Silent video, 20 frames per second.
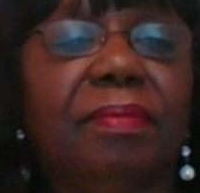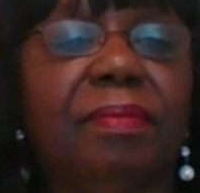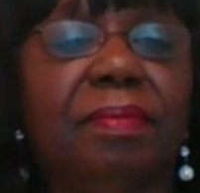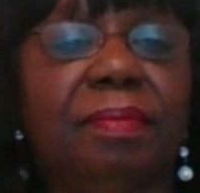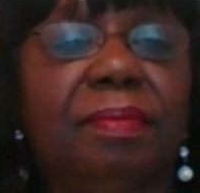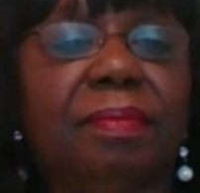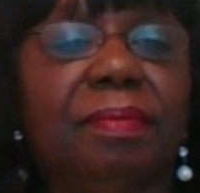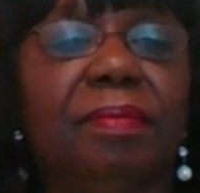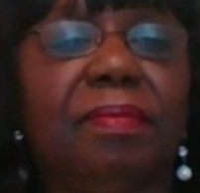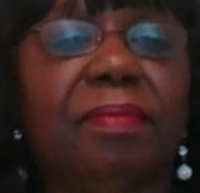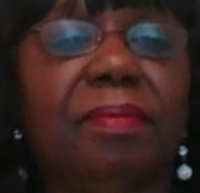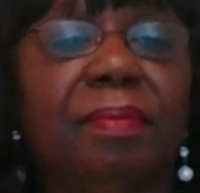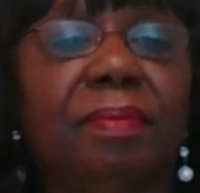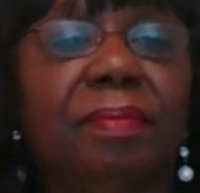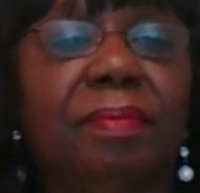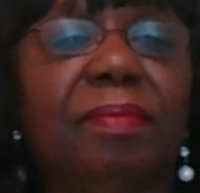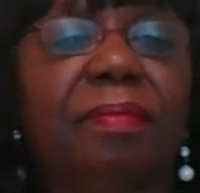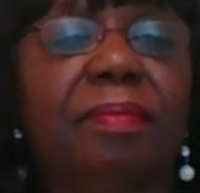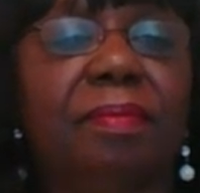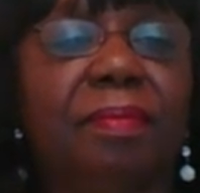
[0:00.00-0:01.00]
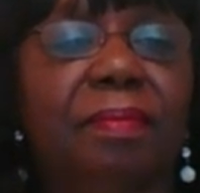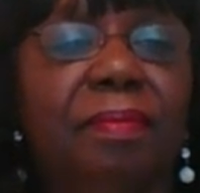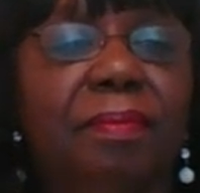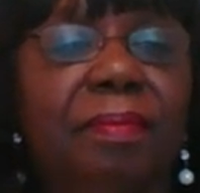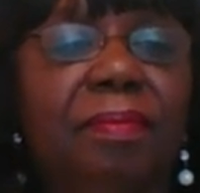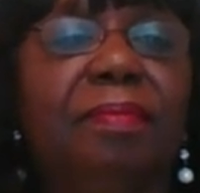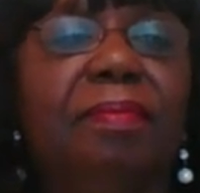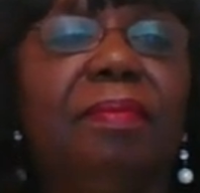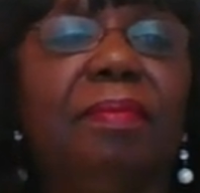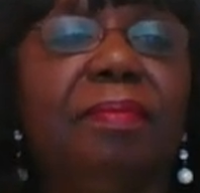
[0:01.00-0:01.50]

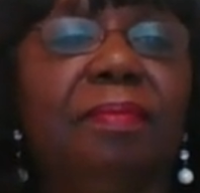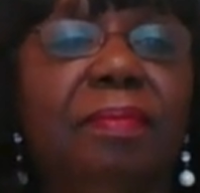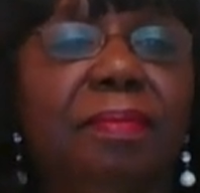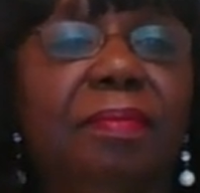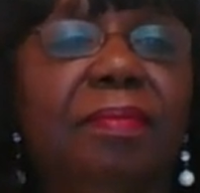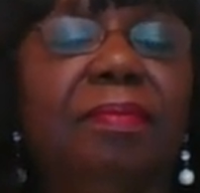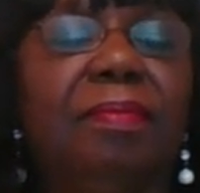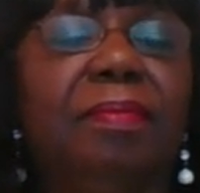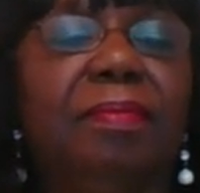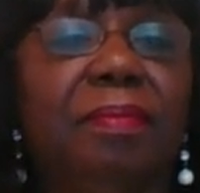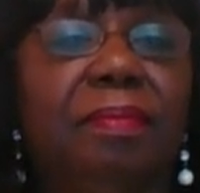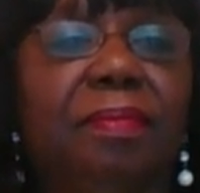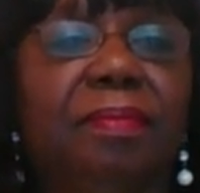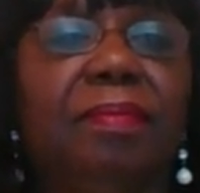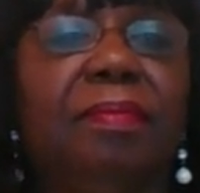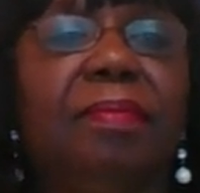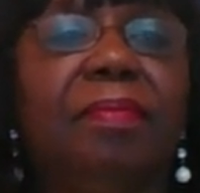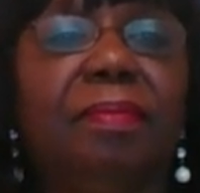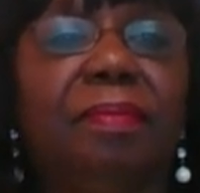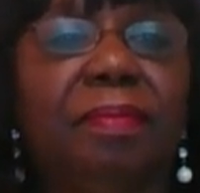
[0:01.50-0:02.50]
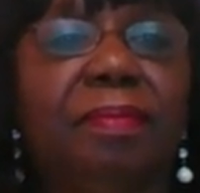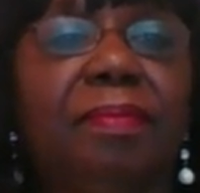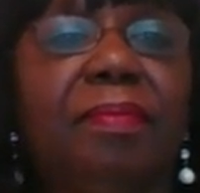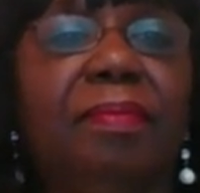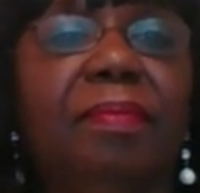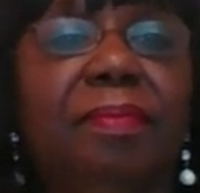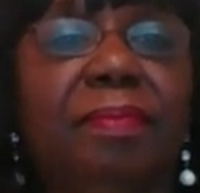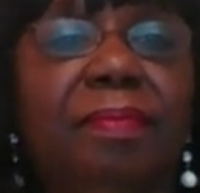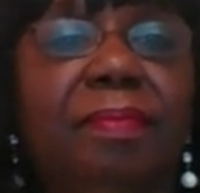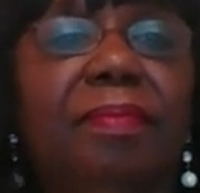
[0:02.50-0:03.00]

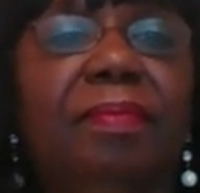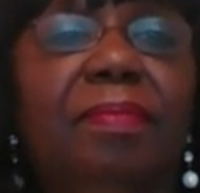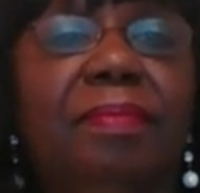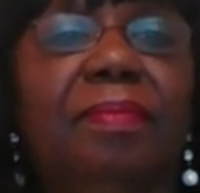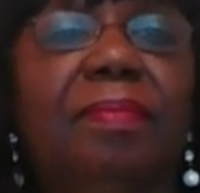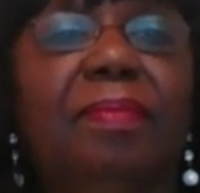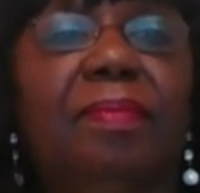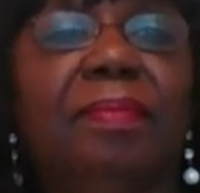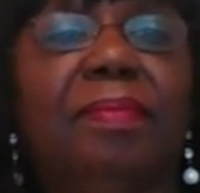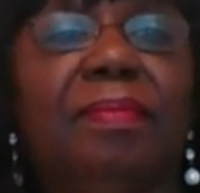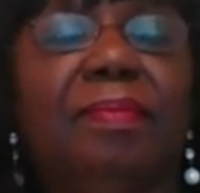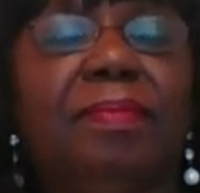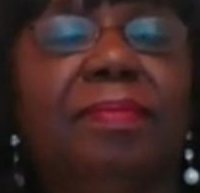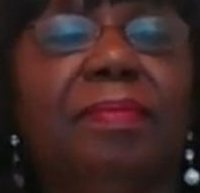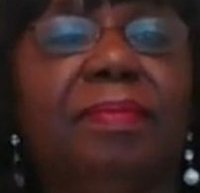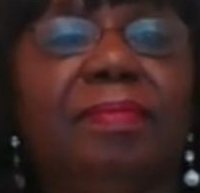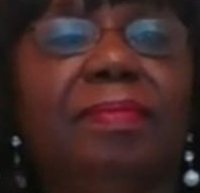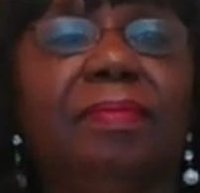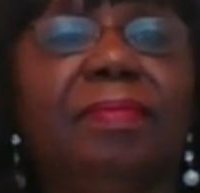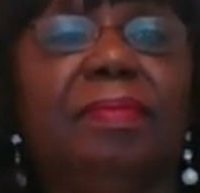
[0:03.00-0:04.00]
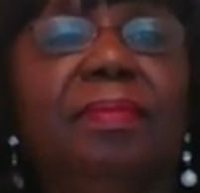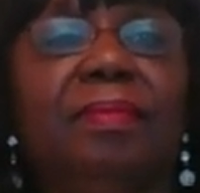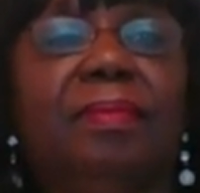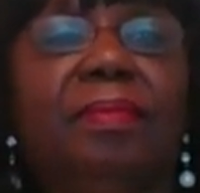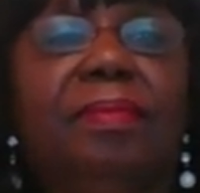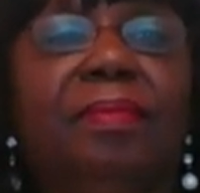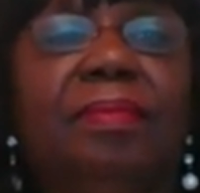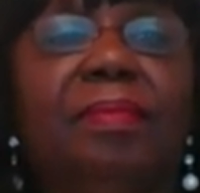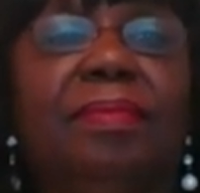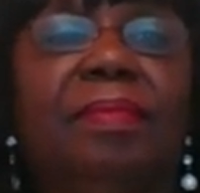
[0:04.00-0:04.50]

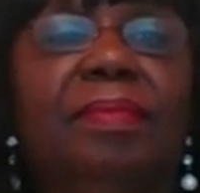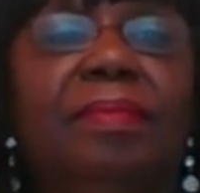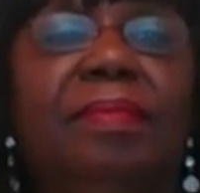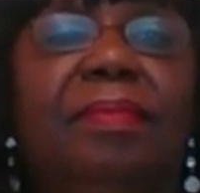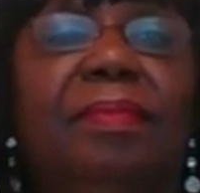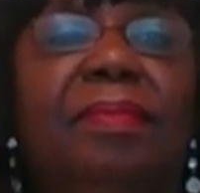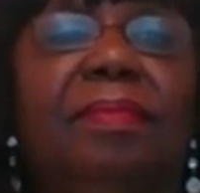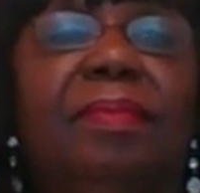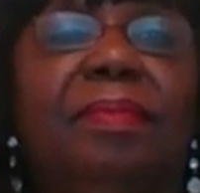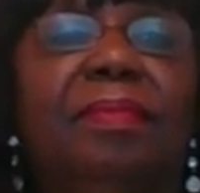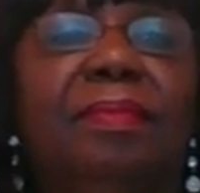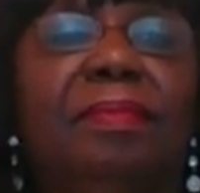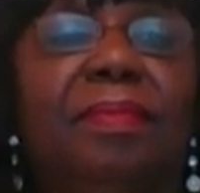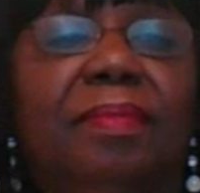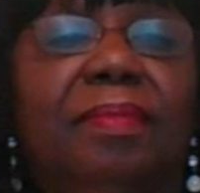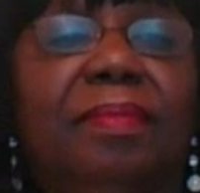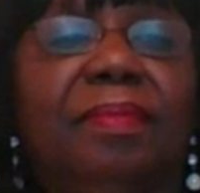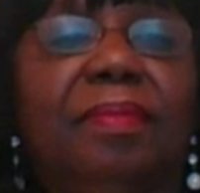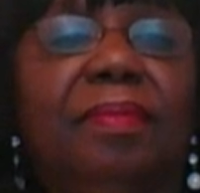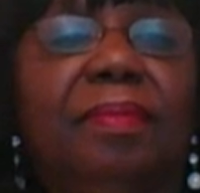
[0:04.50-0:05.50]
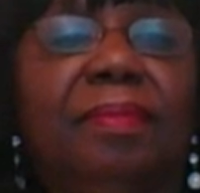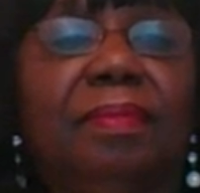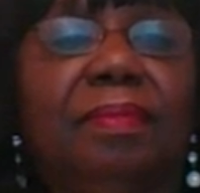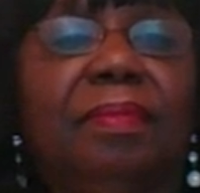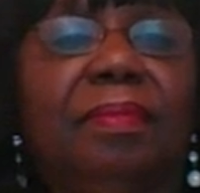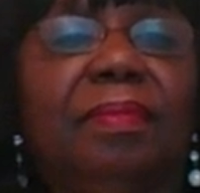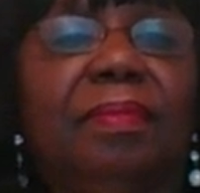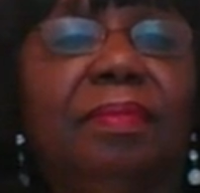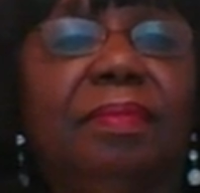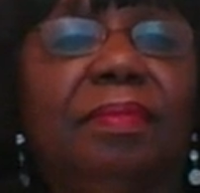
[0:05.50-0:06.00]

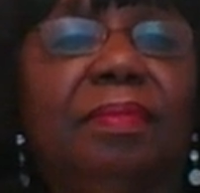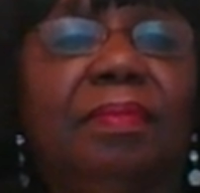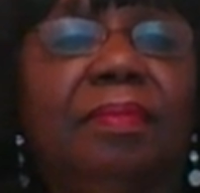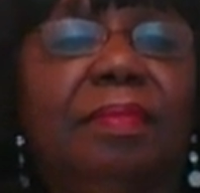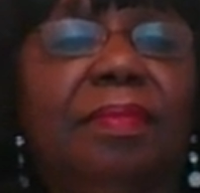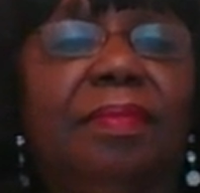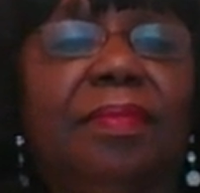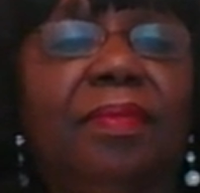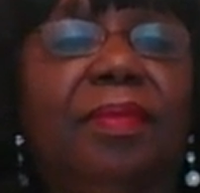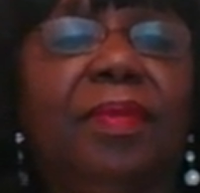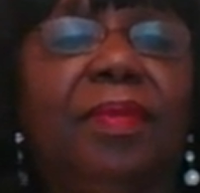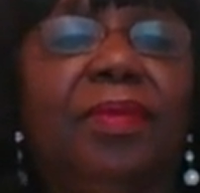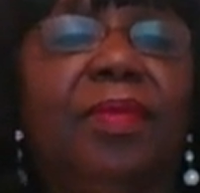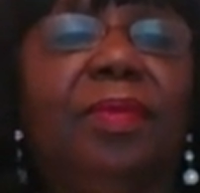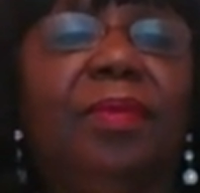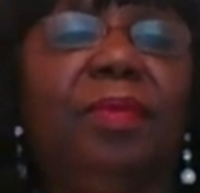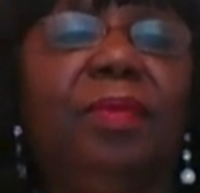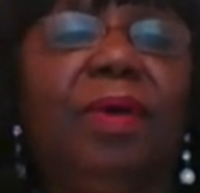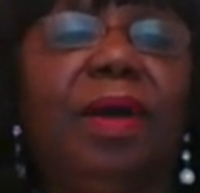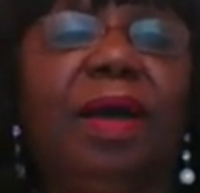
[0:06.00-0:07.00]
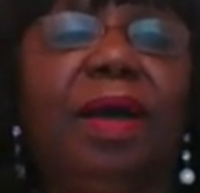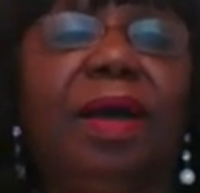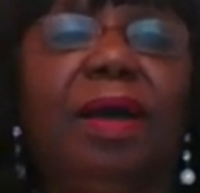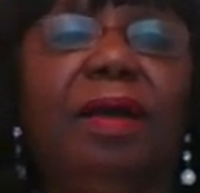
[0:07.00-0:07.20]
No words are spoken by the person on screen.